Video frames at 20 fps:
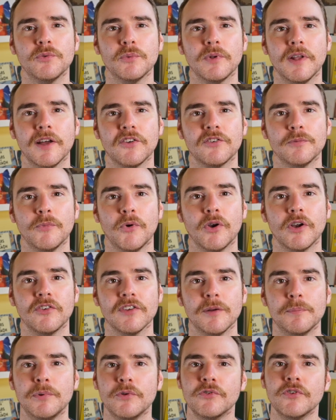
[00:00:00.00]
would like some more
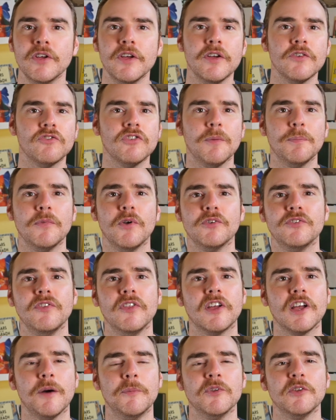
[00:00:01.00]
examples, drop those in the
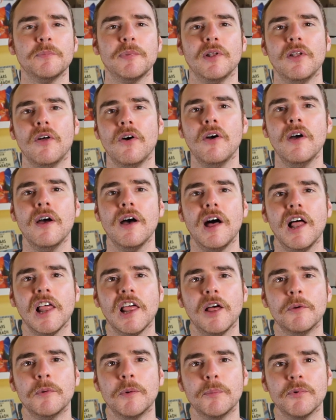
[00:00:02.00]
comments below. I'll
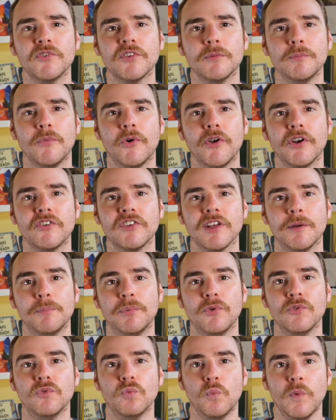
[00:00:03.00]
come up with some more
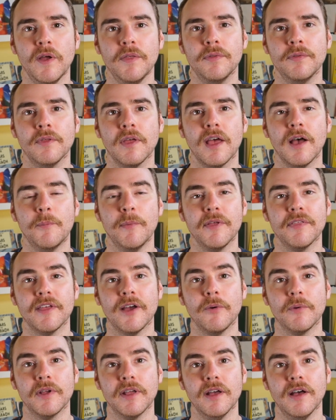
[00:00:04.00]
examples with and
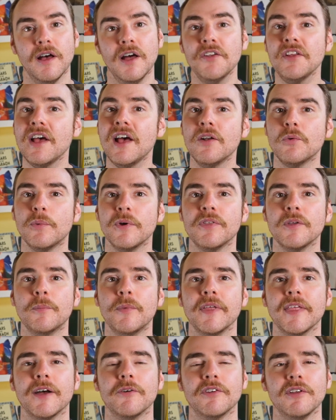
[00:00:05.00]
without guard and with and
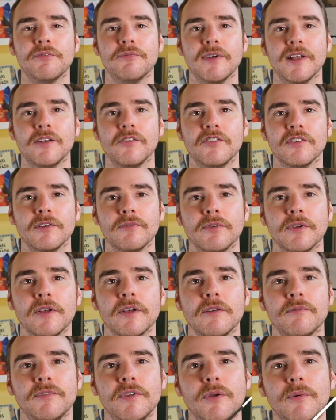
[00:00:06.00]
without defensive
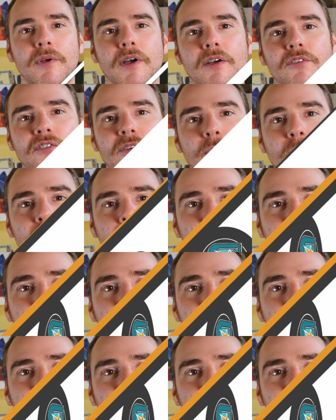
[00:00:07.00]
for you guys to work